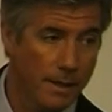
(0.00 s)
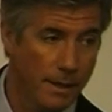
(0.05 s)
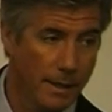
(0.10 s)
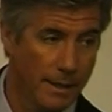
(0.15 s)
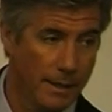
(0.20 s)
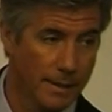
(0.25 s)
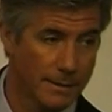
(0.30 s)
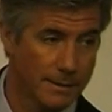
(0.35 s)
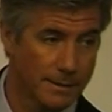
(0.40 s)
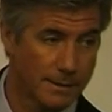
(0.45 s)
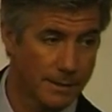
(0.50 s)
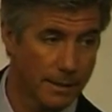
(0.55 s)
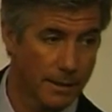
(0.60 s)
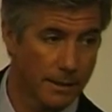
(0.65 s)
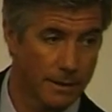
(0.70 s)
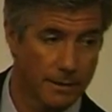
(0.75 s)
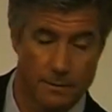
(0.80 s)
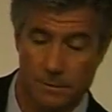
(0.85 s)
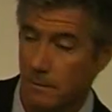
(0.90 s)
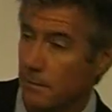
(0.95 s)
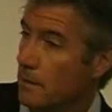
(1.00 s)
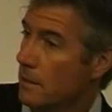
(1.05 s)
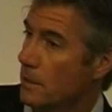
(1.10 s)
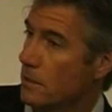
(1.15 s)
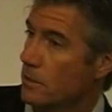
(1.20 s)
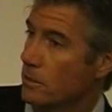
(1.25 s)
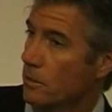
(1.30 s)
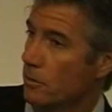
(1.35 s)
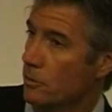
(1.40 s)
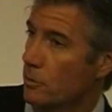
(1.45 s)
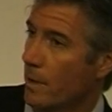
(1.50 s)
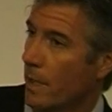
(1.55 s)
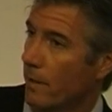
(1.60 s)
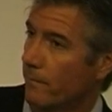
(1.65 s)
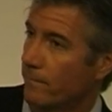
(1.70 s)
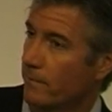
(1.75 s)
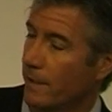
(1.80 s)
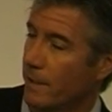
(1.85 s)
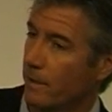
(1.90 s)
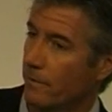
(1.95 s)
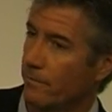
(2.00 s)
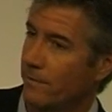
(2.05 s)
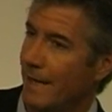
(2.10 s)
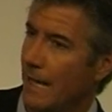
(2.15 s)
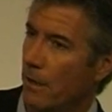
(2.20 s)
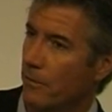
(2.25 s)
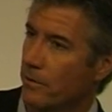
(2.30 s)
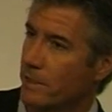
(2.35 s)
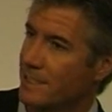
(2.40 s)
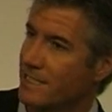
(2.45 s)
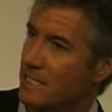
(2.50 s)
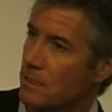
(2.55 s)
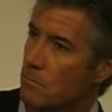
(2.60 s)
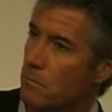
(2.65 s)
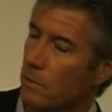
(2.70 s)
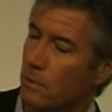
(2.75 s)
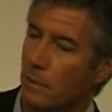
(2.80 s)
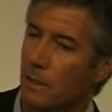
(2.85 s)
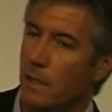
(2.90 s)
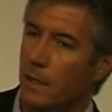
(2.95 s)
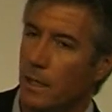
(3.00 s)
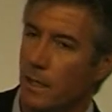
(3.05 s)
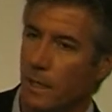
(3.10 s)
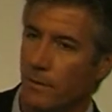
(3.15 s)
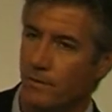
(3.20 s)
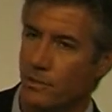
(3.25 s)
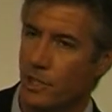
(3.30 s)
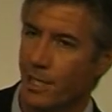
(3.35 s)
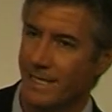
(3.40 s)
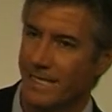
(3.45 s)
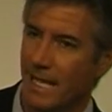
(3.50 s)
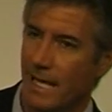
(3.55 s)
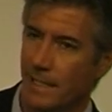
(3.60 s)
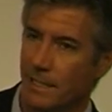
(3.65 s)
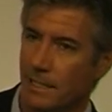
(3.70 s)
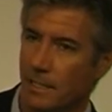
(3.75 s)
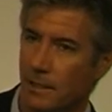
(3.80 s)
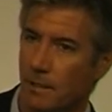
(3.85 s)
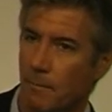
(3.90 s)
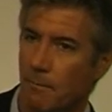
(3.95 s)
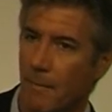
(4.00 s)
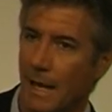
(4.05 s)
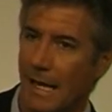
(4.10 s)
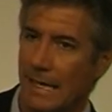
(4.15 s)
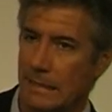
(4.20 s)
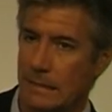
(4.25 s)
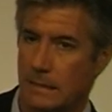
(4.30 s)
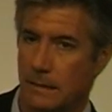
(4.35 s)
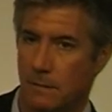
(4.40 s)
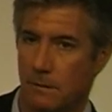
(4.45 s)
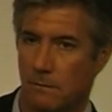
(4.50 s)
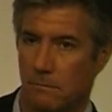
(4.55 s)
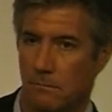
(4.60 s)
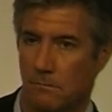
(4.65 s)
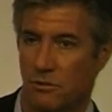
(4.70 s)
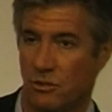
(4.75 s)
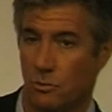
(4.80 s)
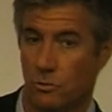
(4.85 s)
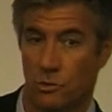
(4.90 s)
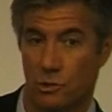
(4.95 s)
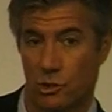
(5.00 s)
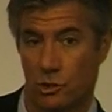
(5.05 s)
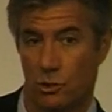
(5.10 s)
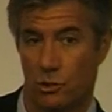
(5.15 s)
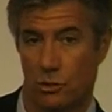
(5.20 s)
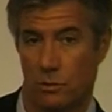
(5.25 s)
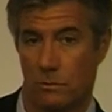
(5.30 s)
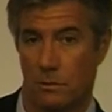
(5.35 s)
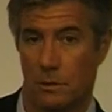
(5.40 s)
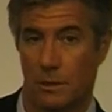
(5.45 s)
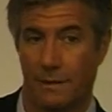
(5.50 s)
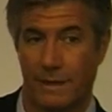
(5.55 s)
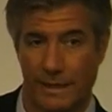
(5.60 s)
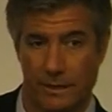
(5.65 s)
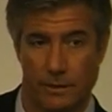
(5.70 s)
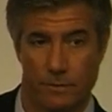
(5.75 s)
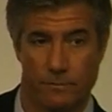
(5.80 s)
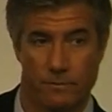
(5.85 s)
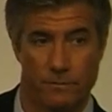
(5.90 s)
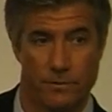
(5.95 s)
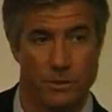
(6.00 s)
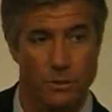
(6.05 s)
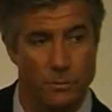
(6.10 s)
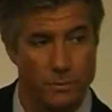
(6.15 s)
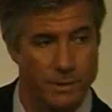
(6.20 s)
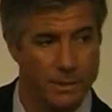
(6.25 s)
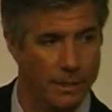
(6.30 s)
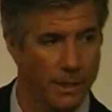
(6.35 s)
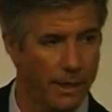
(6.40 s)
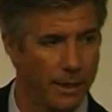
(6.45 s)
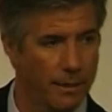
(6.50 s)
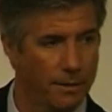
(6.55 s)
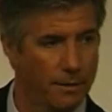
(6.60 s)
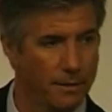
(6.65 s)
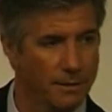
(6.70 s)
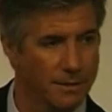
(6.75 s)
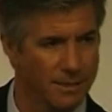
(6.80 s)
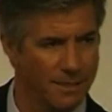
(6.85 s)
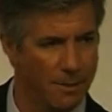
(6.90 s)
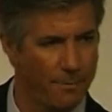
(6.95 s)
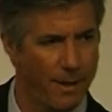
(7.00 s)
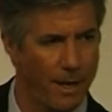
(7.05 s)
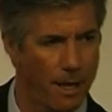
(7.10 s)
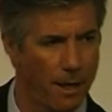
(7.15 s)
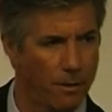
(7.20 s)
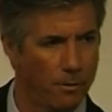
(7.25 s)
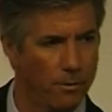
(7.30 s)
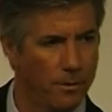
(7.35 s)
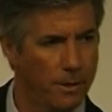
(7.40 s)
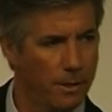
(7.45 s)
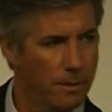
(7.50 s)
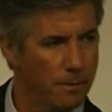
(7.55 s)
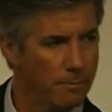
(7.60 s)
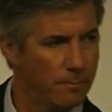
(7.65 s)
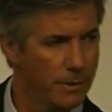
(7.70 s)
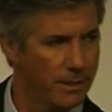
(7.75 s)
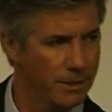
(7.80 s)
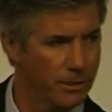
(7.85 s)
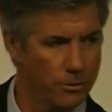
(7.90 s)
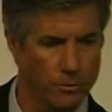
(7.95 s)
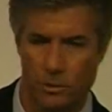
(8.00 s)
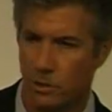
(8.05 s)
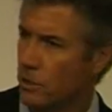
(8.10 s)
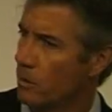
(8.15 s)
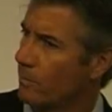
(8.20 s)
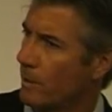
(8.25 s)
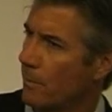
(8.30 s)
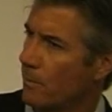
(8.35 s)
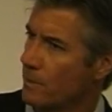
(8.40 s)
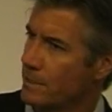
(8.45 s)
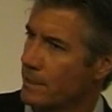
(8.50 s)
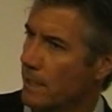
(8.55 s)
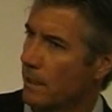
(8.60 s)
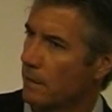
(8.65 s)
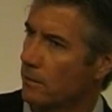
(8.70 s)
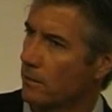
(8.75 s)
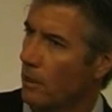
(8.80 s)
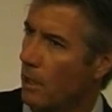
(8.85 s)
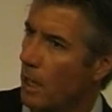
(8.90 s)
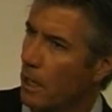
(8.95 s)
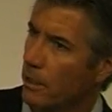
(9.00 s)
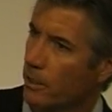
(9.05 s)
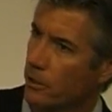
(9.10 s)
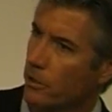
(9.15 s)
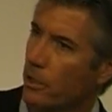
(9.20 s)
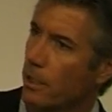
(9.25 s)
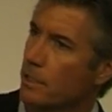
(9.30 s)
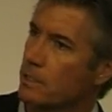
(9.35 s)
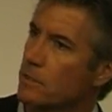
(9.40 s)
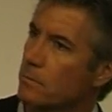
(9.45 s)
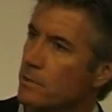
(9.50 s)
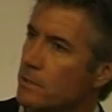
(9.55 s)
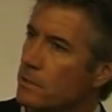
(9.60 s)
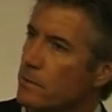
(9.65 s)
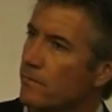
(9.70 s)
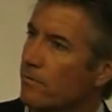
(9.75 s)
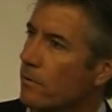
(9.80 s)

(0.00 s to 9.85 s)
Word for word: And uh, so you have kind of now the symbol of a gigantic mass Jewish collective suicide somehow being used to represent the Holocaust, which of